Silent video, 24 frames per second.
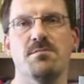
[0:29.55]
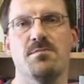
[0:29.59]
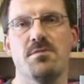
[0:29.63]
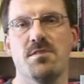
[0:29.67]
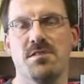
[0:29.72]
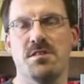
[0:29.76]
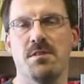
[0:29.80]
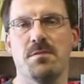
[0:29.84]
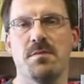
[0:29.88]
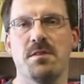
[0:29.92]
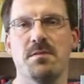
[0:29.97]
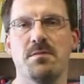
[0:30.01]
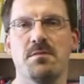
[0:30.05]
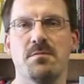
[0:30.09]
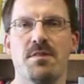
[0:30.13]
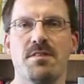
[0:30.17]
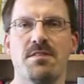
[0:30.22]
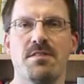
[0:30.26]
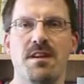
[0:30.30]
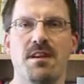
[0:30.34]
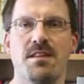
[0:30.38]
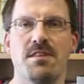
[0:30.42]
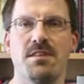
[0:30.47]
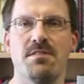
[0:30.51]
just coming up to my
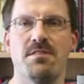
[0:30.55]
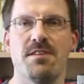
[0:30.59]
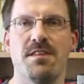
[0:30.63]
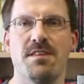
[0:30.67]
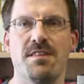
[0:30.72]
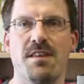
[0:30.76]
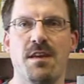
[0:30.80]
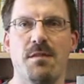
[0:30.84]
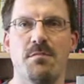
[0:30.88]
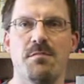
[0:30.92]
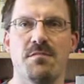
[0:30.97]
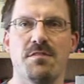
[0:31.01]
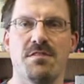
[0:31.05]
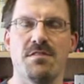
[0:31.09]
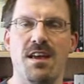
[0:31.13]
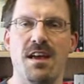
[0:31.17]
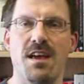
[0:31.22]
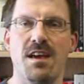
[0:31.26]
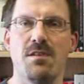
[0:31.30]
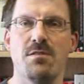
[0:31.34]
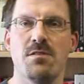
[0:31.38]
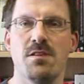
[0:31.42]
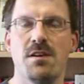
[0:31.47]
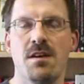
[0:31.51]
second year exams
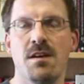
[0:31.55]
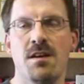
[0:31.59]
now.